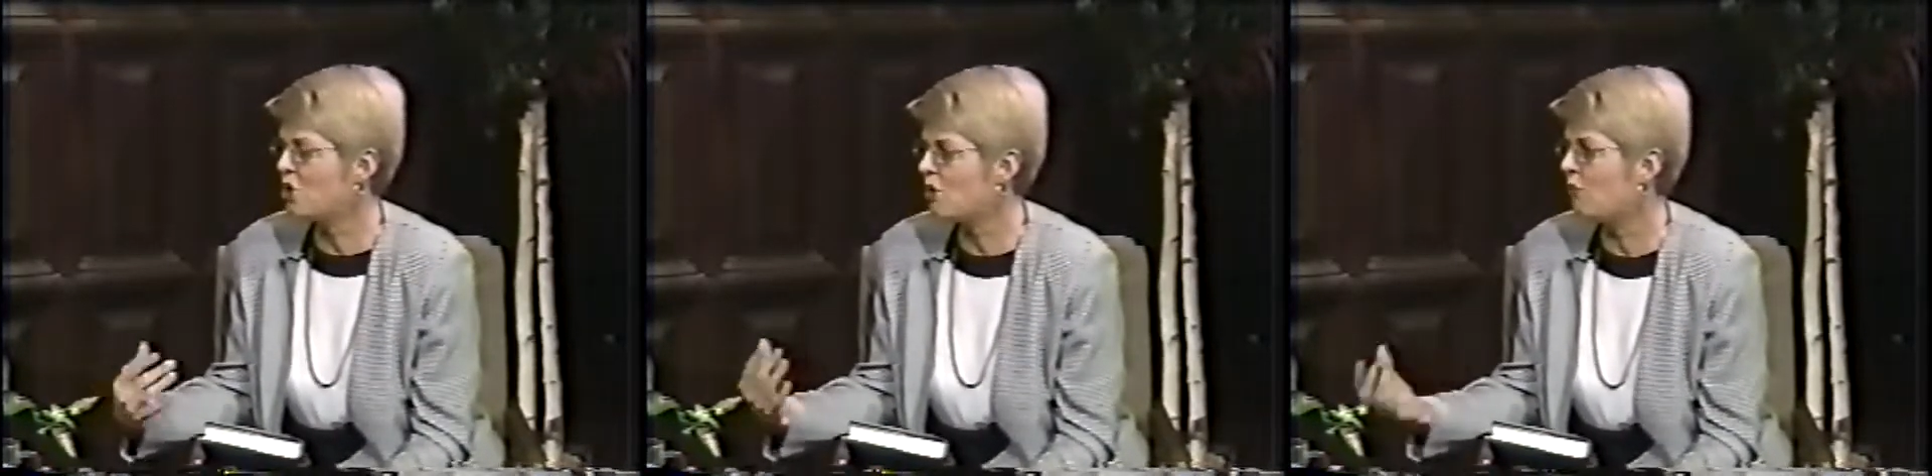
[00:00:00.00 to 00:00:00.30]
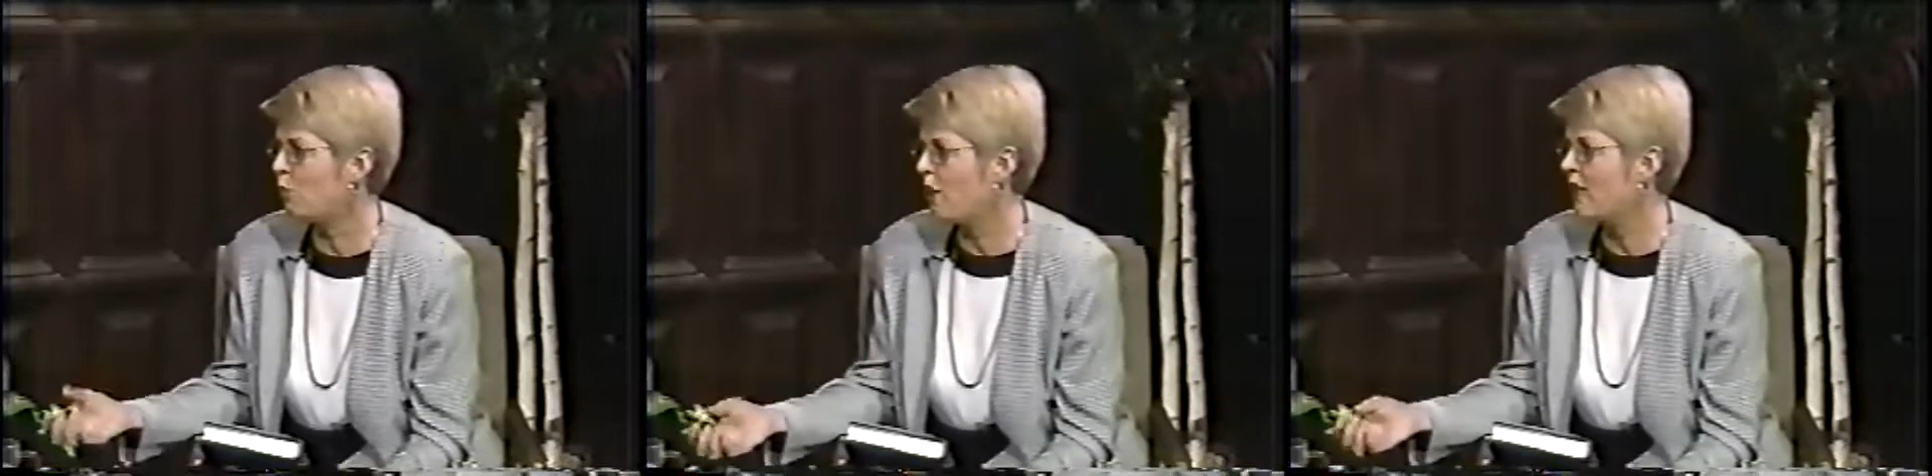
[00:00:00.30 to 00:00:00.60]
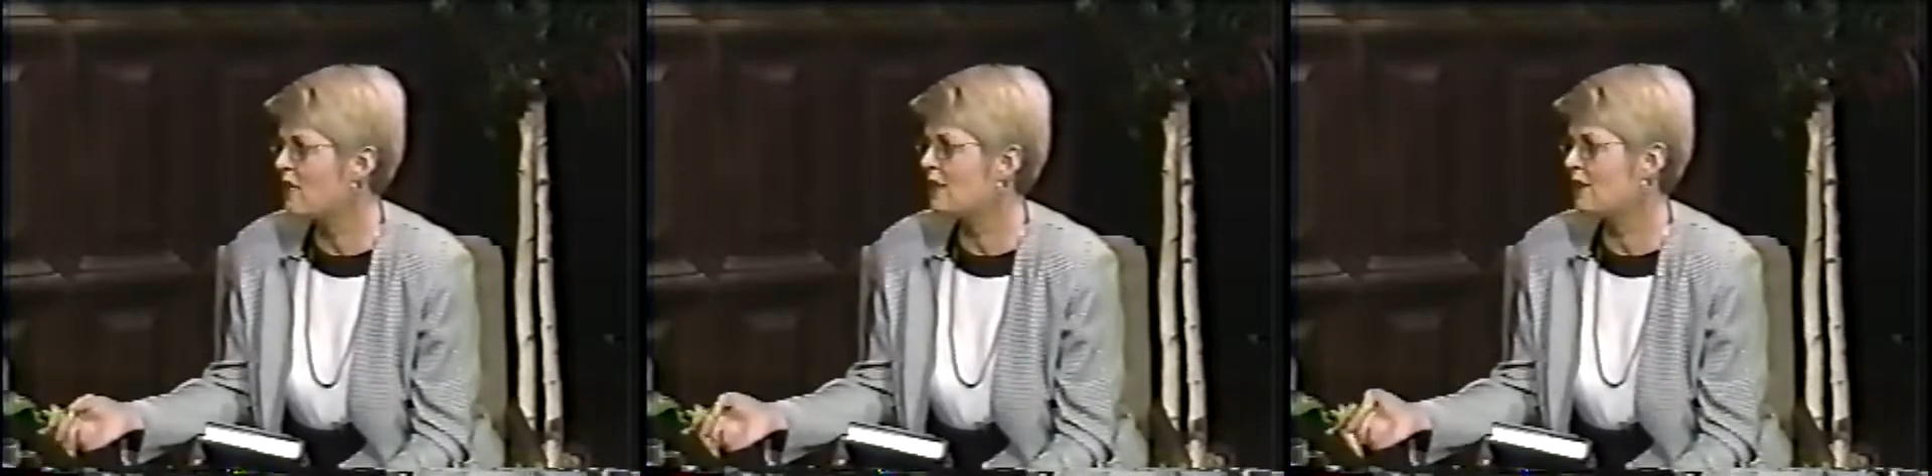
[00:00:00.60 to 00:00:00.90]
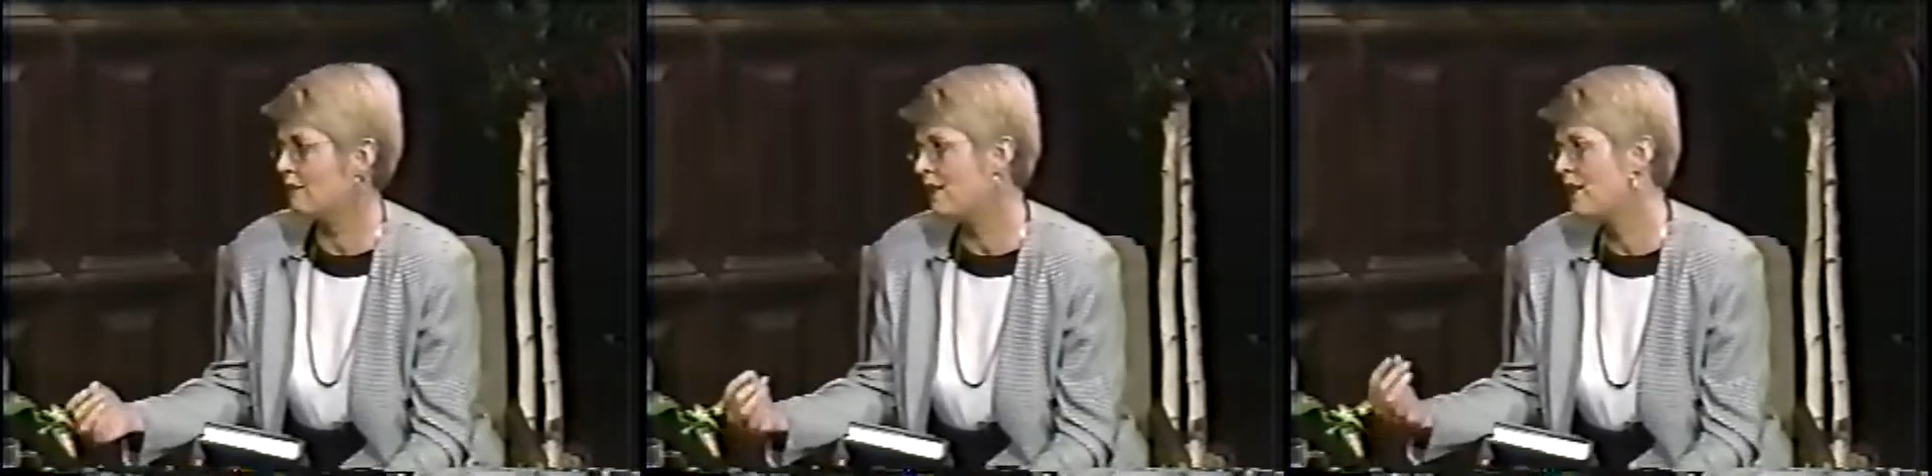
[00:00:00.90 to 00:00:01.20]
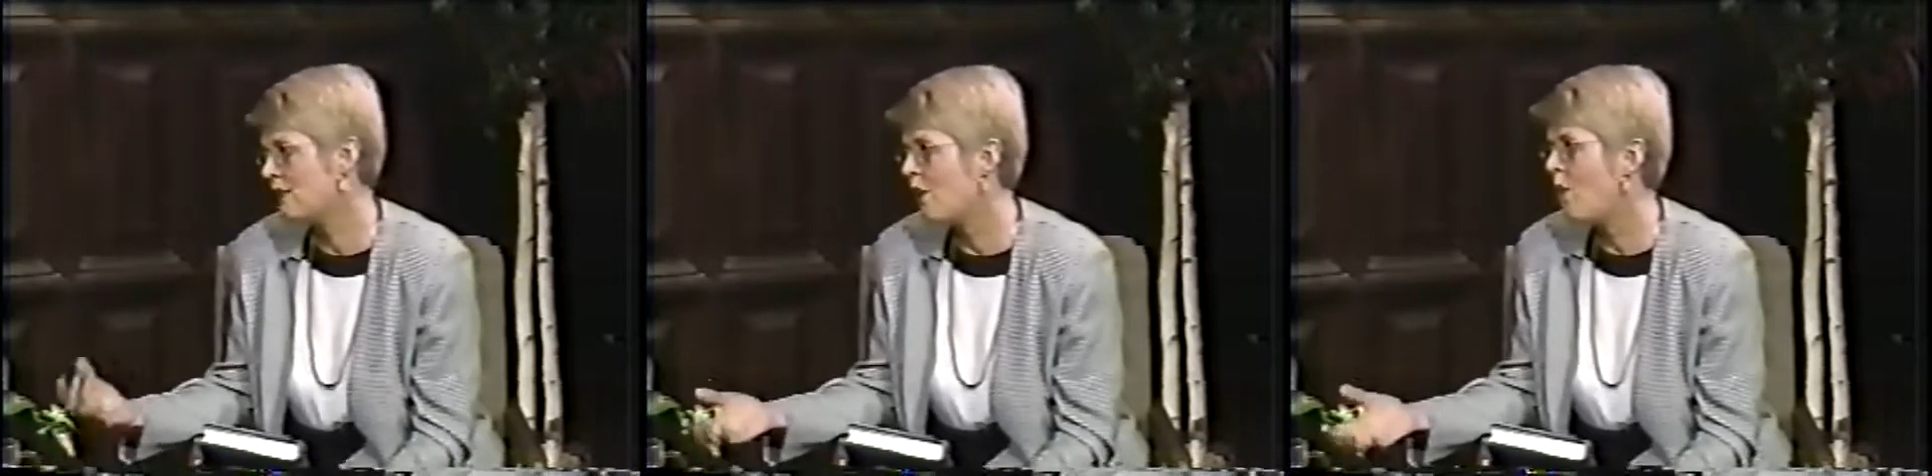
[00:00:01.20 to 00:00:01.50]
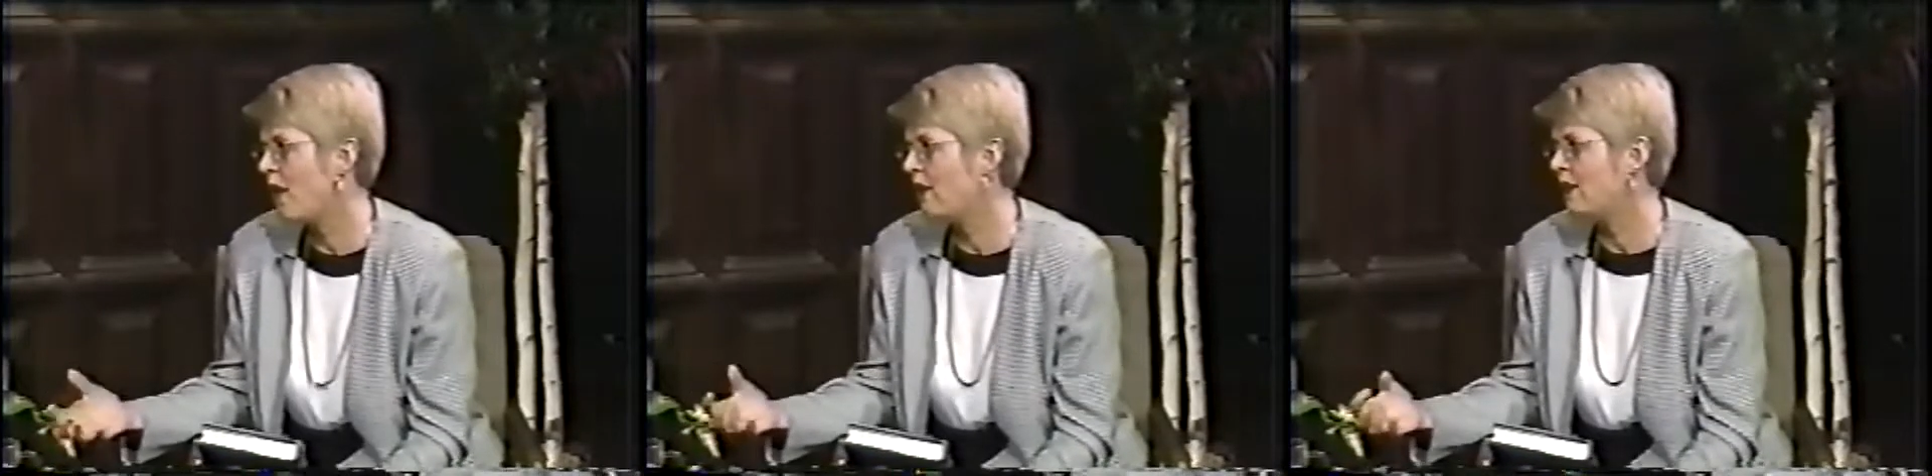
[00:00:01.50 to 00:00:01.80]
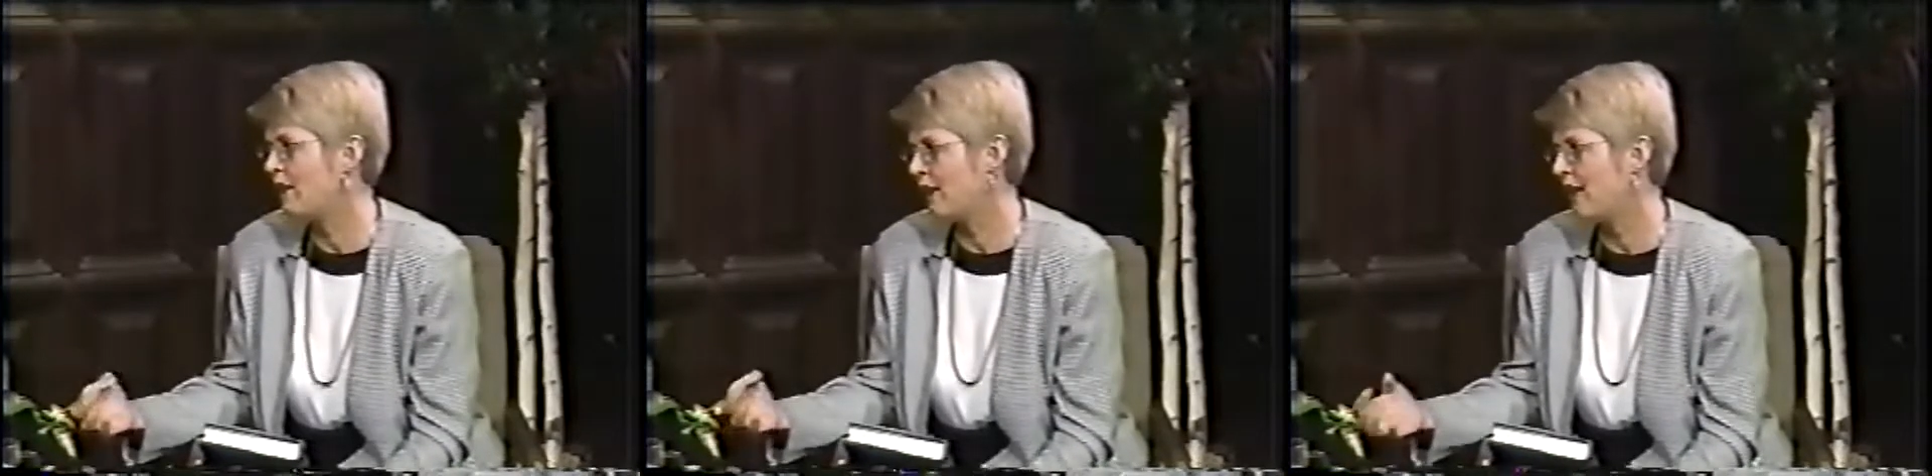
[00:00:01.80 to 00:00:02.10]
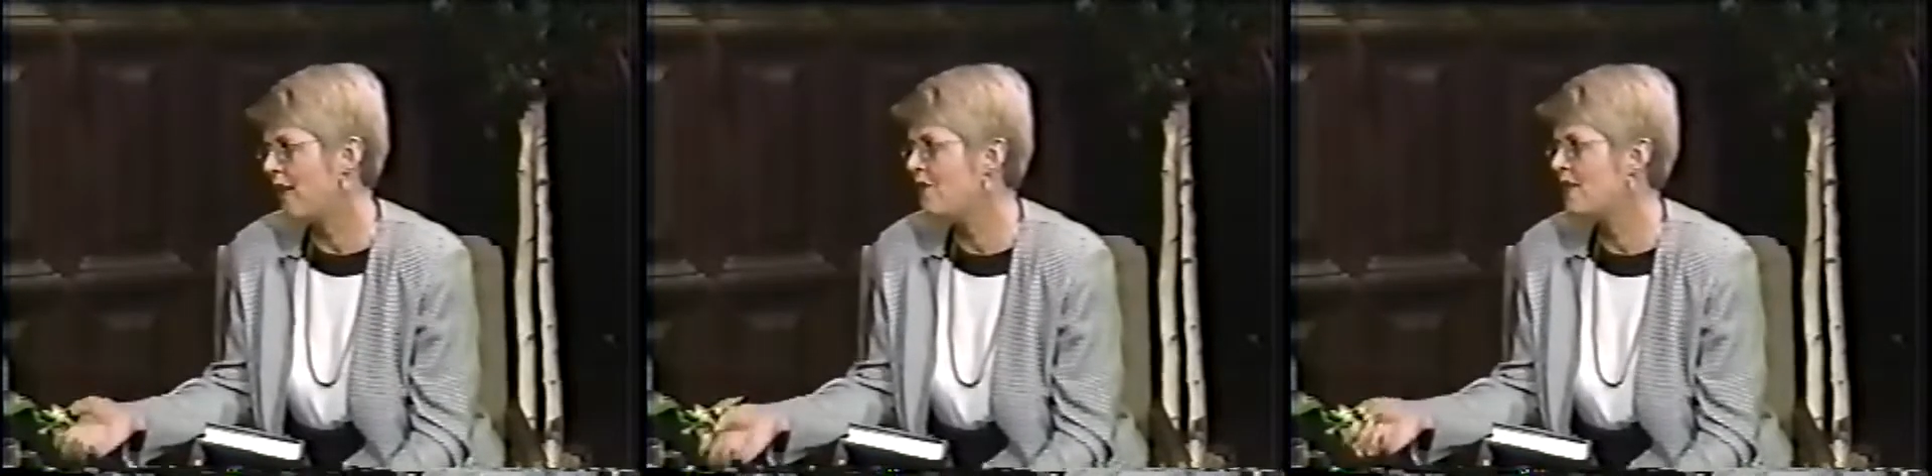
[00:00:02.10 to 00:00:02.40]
can be traced back.